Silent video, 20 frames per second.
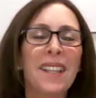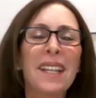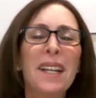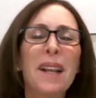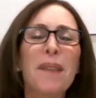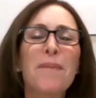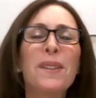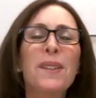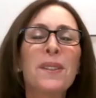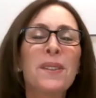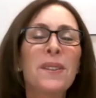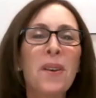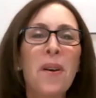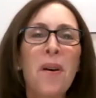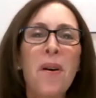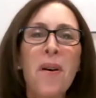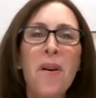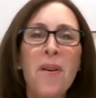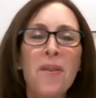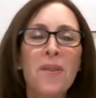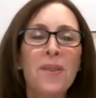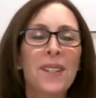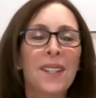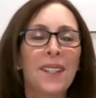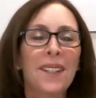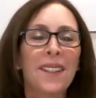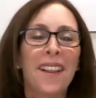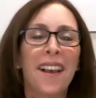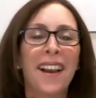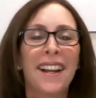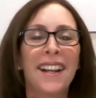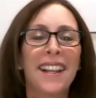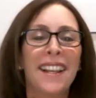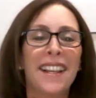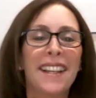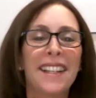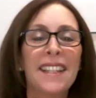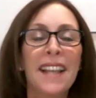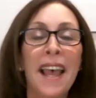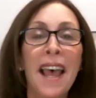And I'm so
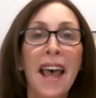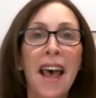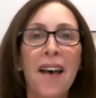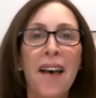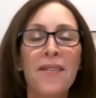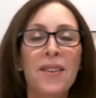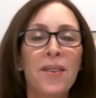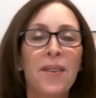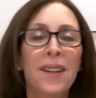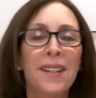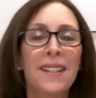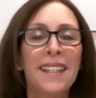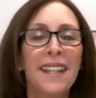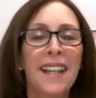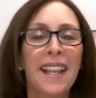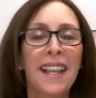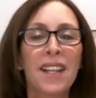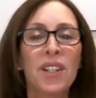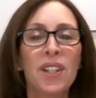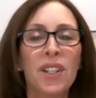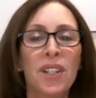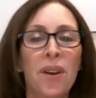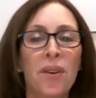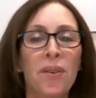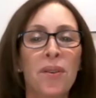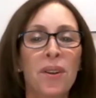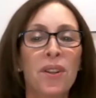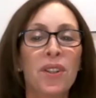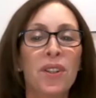delighted to have you on today's show to